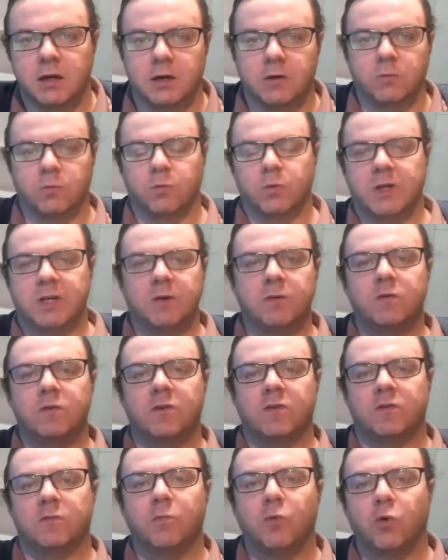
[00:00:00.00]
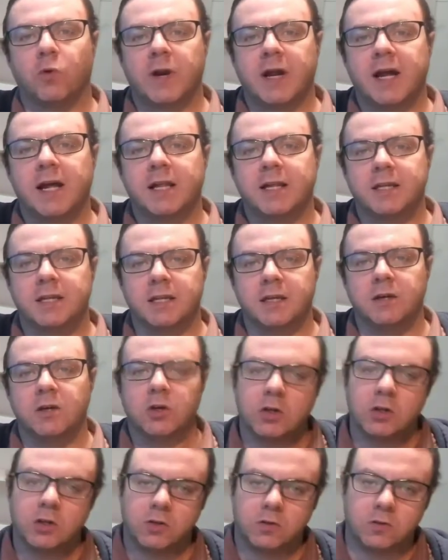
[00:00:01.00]
reduces morality
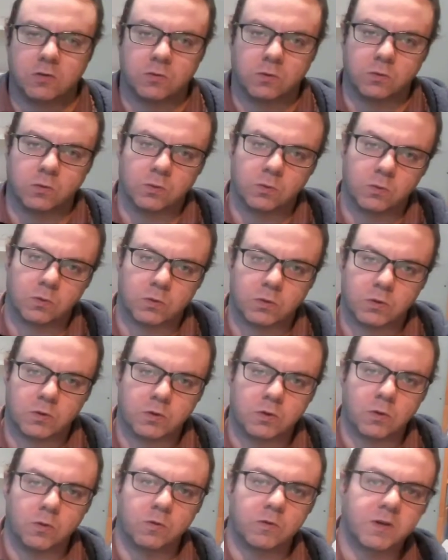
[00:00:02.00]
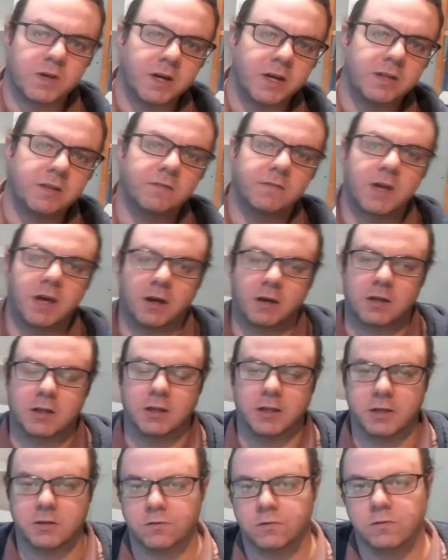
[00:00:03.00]
to those kinds of
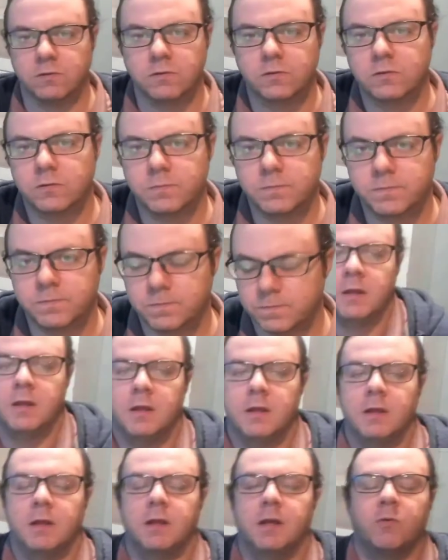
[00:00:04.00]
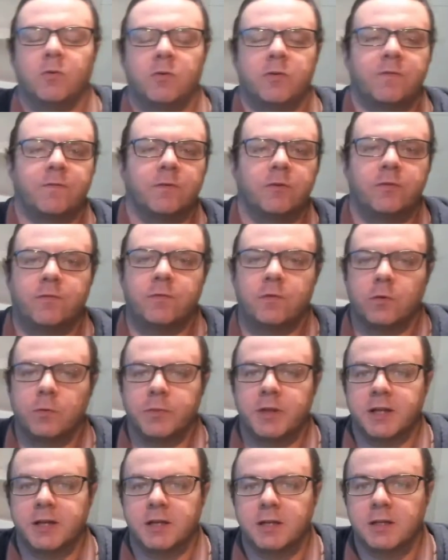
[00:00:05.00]
calculations. It was first
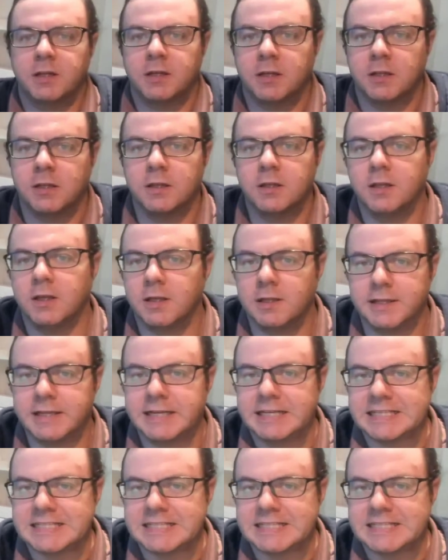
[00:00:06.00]
formulated in the late